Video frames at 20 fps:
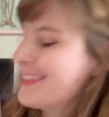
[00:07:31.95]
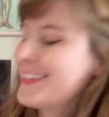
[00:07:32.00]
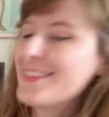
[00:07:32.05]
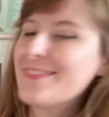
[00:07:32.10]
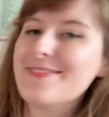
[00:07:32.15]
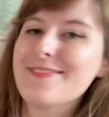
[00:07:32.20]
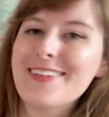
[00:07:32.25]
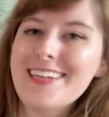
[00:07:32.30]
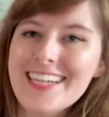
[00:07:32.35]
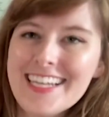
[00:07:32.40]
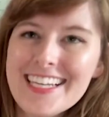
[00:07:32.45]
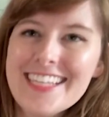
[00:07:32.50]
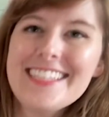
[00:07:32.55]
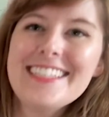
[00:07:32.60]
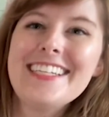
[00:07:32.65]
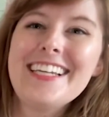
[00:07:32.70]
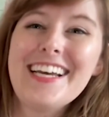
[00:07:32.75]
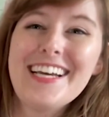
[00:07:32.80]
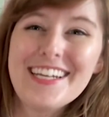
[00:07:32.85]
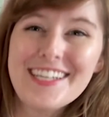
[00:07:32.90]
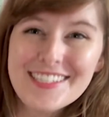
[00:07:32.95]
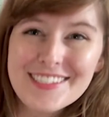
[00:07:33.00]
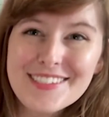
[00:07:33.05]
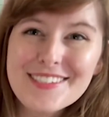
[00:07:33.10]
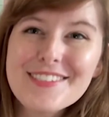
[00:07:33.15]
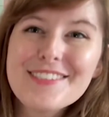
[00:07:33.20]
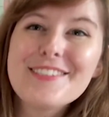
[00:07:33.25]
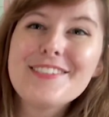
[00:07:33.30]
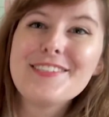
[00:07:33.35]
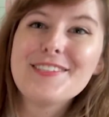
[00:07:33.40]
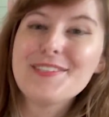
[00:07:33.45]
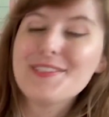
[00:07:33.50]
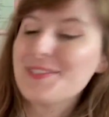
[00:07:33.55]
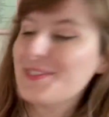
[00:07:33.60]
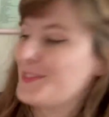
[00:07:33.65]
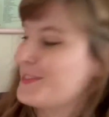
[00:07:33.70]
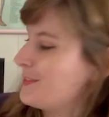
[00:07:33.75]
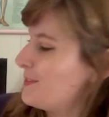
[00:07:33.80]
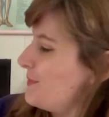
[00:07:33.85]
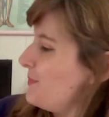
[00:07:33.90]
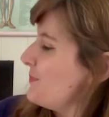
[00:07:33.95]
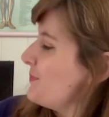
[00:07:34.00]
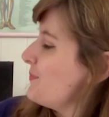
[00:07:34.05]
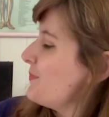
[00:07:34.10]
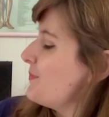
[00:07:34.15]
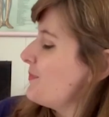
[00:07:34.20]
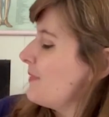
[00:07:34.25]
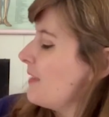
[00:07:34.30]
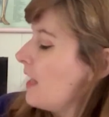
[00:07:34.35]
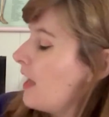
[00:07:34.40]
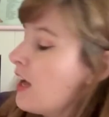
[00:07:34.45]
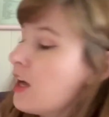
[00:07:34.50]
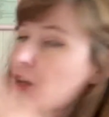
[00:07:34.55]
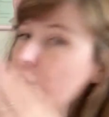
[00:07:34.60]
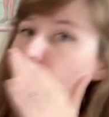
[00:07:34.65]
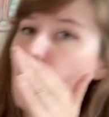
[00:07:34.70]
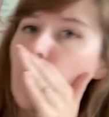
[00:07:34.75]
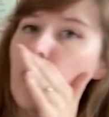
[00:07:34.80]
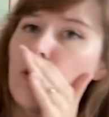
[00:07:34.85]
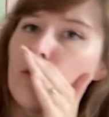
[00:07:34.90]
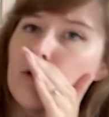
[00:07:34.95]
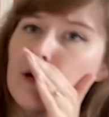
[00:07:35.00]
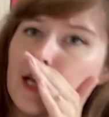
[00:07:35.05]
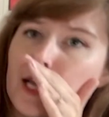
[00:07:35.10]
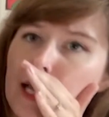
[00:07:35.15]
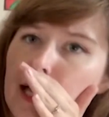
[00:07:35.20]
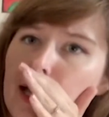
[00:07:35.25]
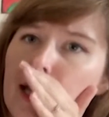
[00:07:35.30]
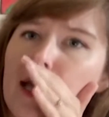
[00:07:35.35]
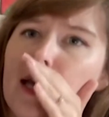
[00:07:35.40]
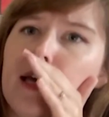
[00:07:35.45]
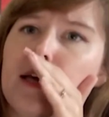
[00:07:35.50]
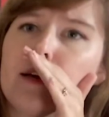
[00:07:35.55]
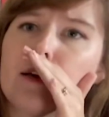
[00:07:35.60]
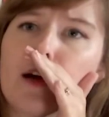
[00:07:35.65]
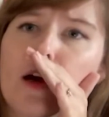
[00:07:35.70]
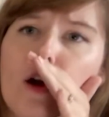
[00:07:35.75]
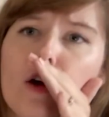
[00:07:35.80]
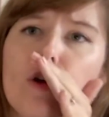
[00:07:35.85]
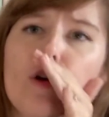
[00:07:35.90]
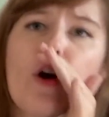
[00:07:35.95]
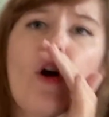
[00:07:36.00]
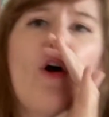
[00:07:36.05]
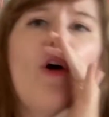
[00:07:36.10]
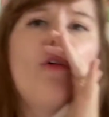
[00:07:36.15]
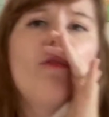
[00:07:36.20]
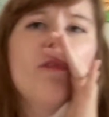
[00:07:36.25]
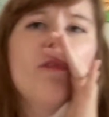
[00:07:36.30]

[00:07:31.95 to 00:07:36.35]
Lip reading: Rick does too. Go Rick, go